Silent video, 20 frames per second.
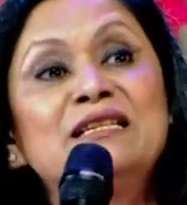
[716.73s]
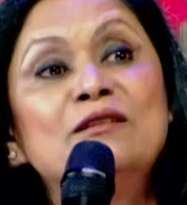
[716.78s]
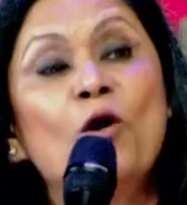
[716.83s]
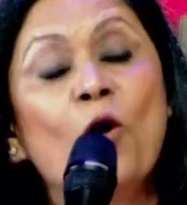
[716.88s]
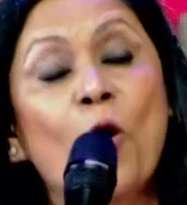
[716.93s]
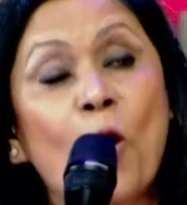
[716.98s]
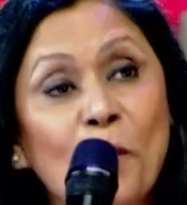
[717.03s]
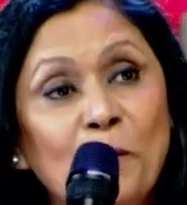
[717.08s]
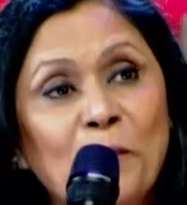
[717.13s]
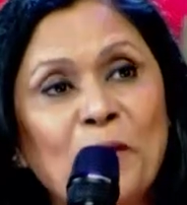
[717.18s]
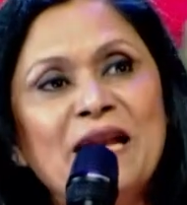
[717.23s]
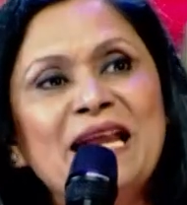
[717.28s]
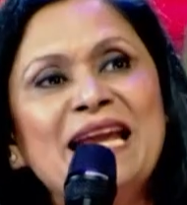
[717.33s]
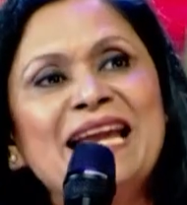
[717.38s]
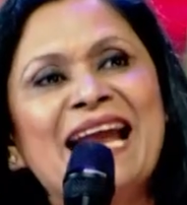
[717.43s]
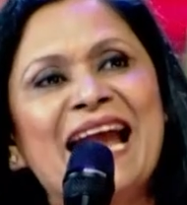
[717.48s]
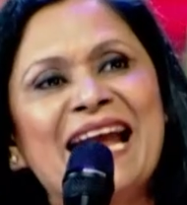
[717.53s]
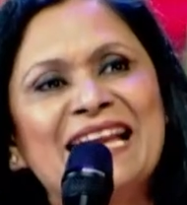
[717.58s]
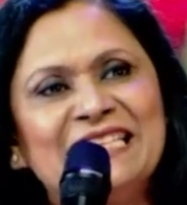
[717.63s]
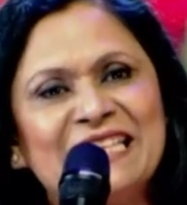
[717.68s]
opening
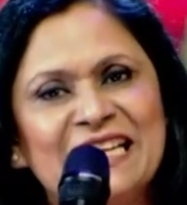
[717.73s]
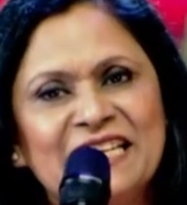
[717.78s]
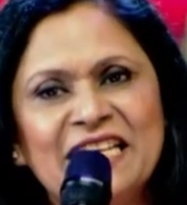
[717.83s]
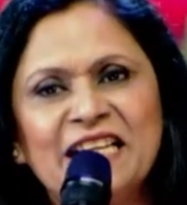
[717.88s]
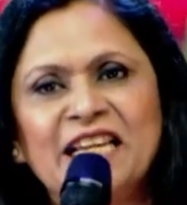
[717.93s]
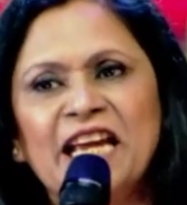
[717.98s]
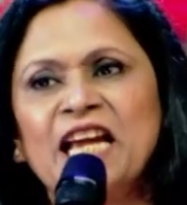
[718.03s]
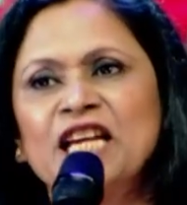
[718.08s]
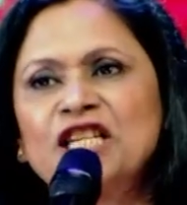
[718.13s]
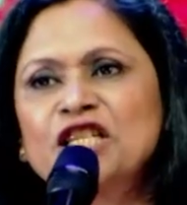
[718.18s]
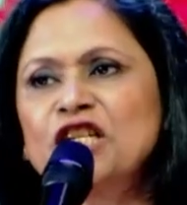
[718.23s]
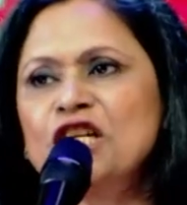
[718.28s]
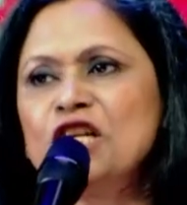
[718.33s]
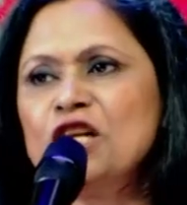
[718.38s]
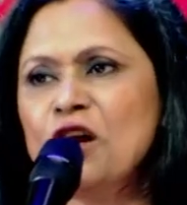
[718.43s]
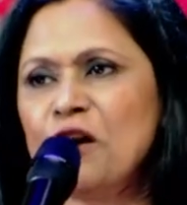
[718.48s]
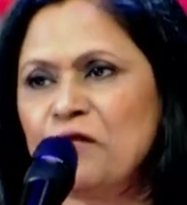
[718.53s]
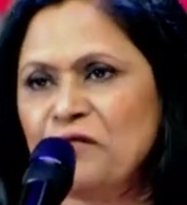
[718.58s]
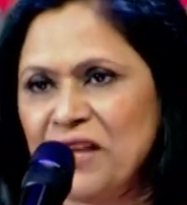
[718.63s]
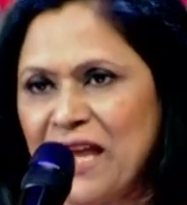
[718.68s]
and dedication
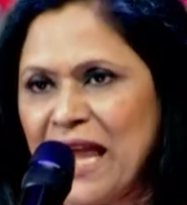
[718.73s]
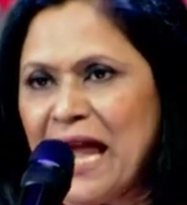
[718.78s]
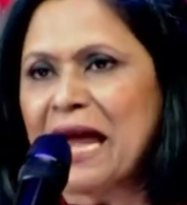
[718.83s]
of the